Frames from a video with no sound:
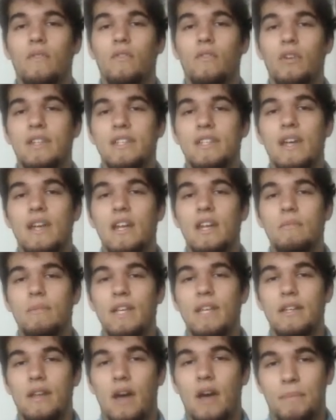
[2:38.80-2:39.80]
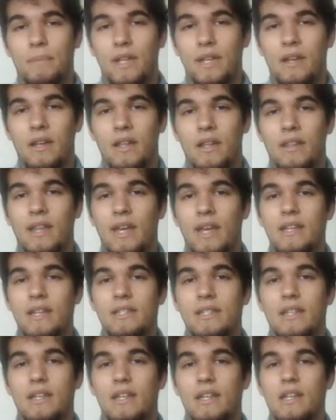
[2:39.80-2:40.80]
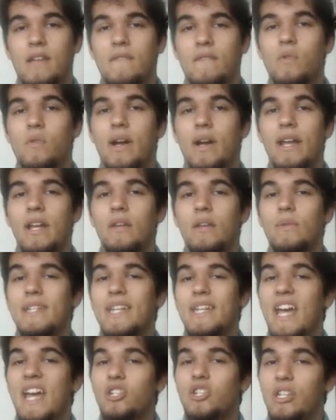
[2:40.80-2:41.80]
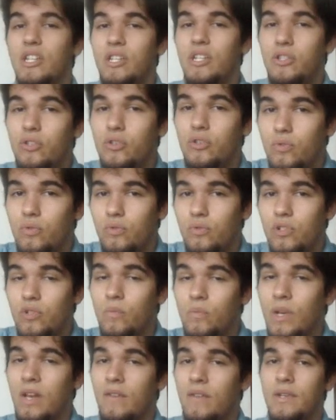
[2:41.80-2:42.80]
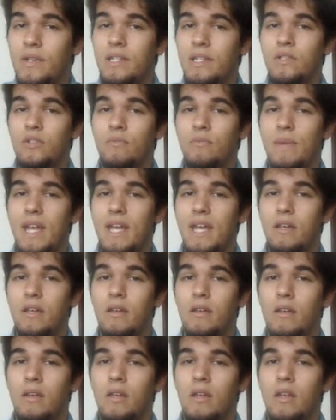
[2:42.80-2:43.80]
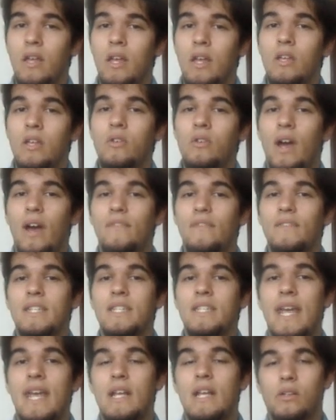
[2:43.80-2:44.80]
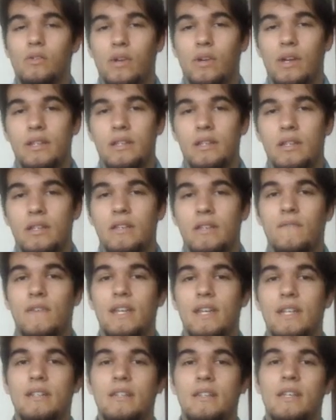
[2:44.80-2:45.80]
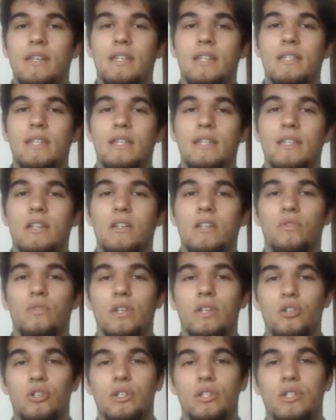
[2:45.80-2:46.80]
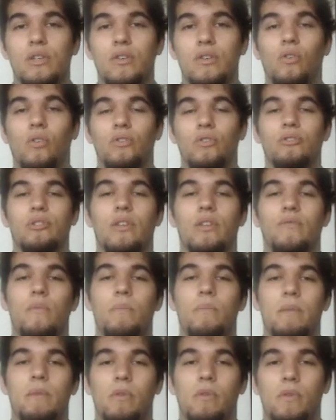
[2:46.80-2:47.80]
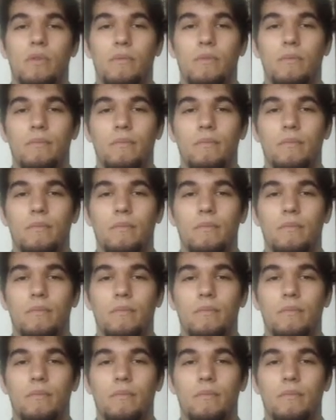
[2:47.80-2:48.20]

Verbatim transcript: For a design to be adopted, that is, if you want anyone to actually use whatever it is you make, you have to tailor it to fit into the existing traditions and cultures of the people.